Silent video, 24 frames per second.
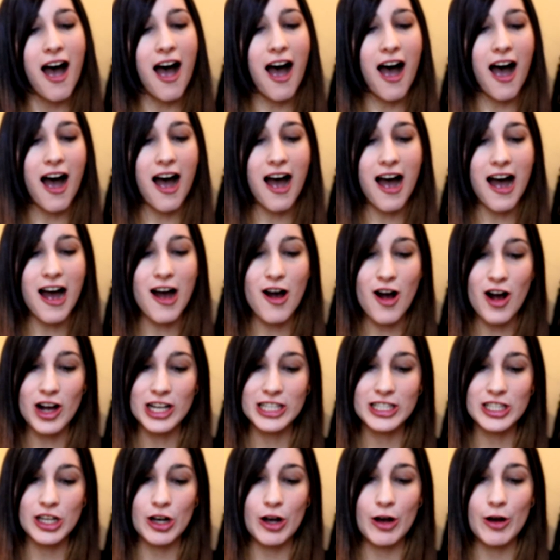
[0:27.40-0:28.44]

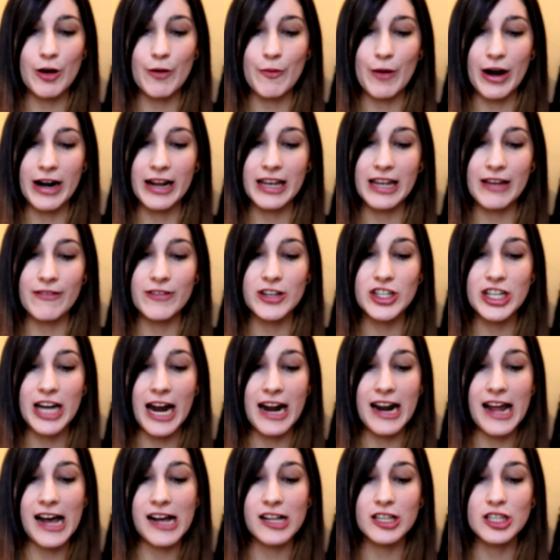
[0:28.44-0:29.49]
Also want to give a
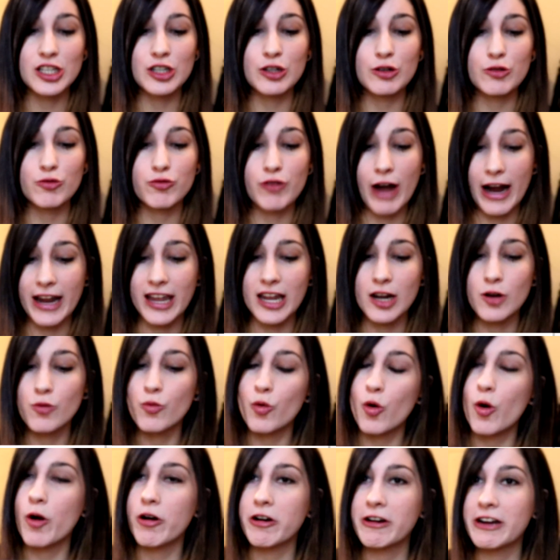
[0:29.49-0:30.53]
shout out to
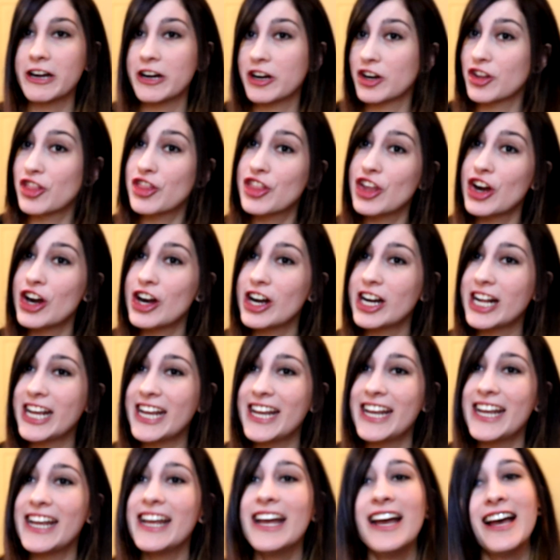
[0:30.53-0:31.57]
Reckon Warrior
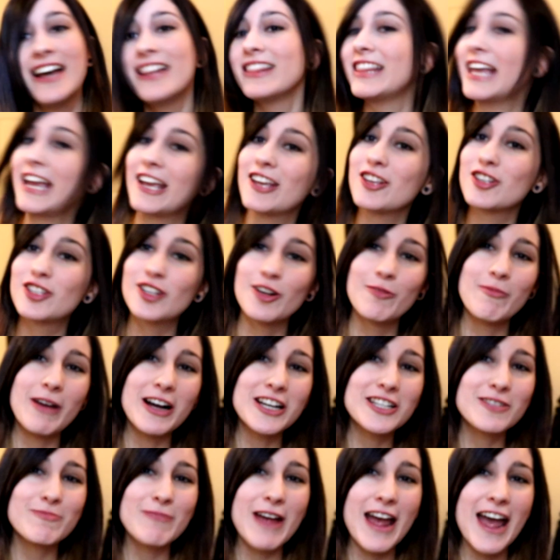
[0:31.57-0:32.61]
30. Thank you so
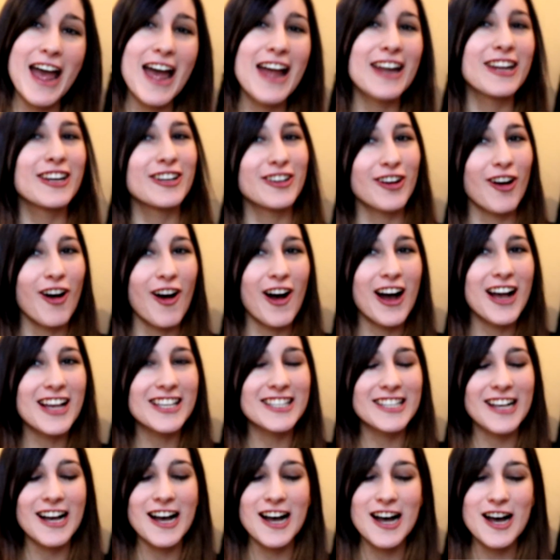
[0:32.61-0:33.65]
much, man. You're
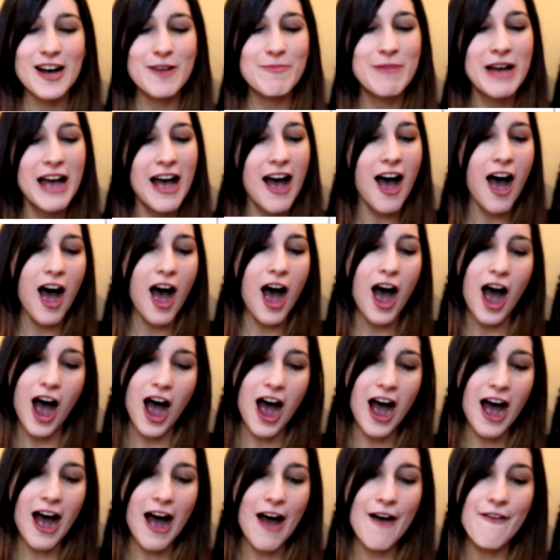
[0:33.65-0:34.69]
awesome.
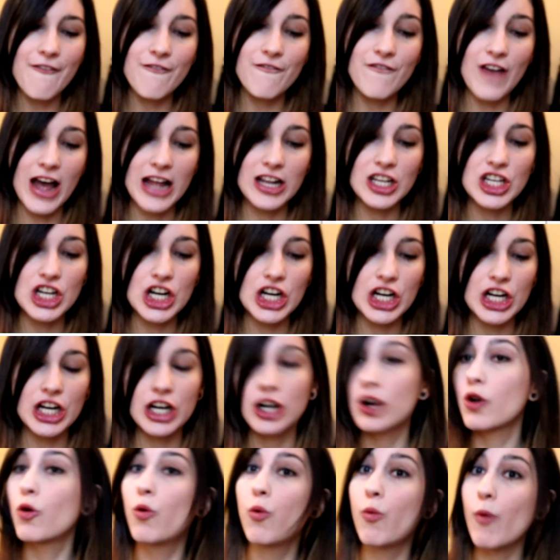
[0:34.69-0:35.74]

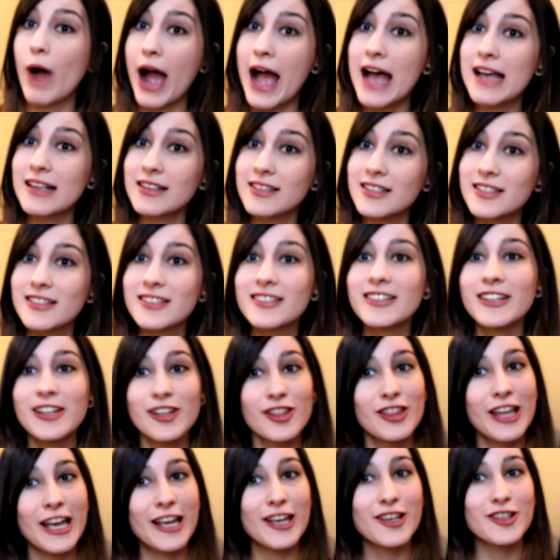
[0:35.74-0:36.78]
Venture Quest.
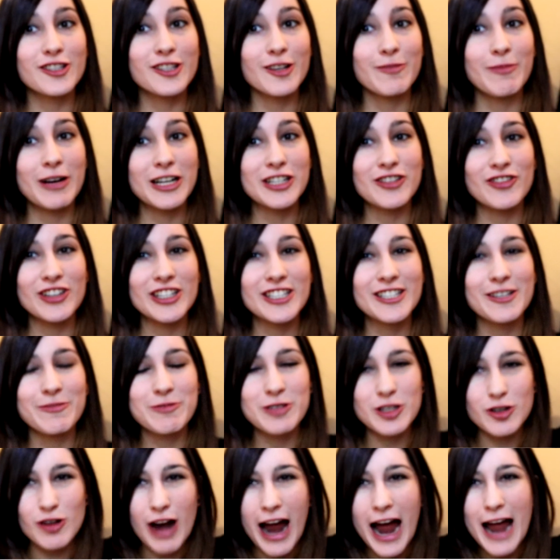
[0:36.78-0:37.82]
Thank you so much for
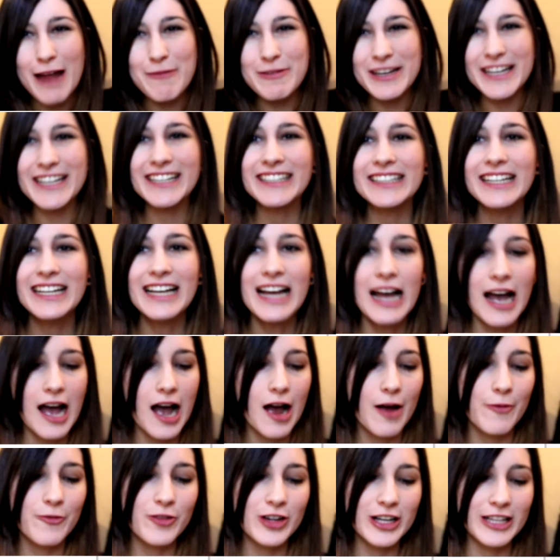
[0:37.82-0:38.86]
subscribing.
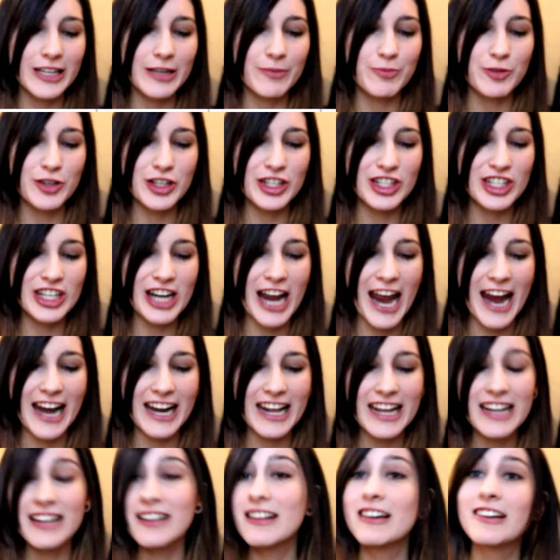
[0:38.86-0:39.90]
Really appreciate
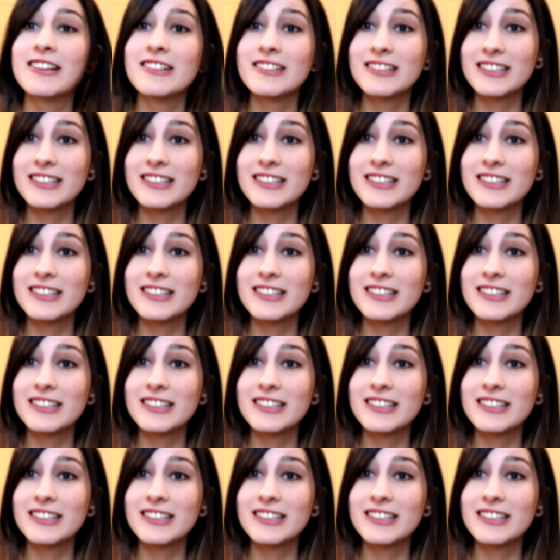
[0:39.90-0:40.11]
it.